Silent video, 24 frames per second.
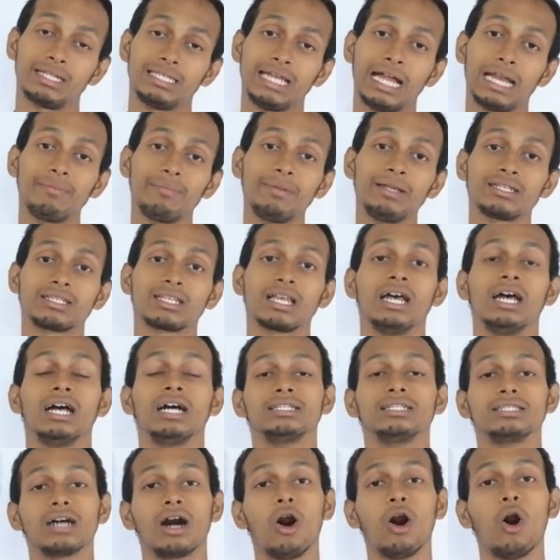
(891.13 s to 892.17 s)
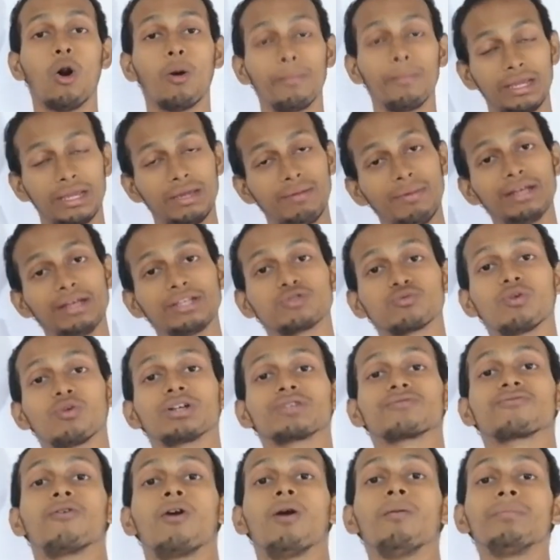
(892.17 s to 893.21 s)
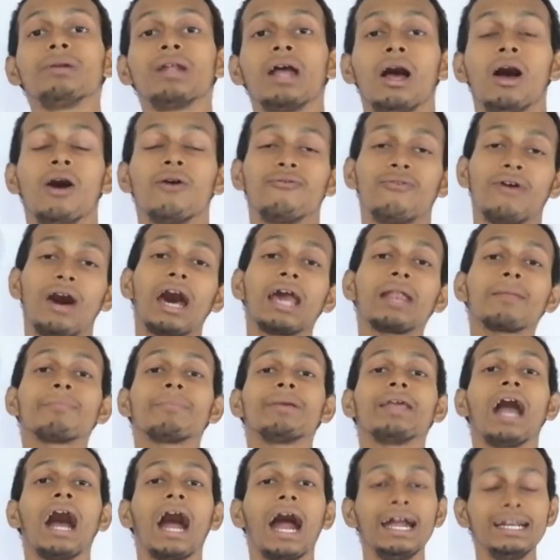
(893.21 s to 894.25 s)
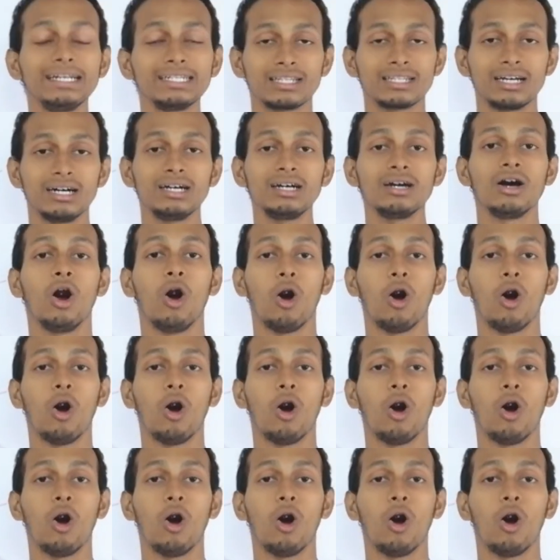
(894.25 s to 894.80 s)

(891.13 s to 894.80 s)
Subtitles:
That means the image was formed far behind the